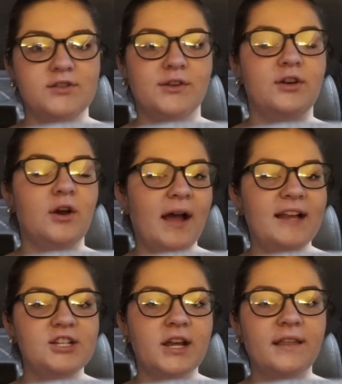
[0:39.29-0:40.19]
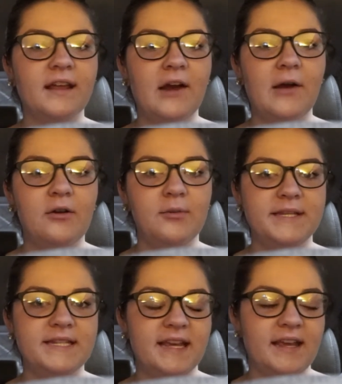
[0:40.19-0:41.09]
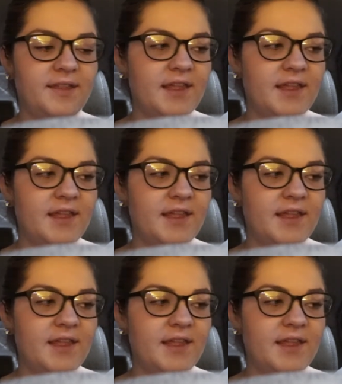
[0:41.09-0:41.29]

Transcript: So go ahead and check that out. I will be taking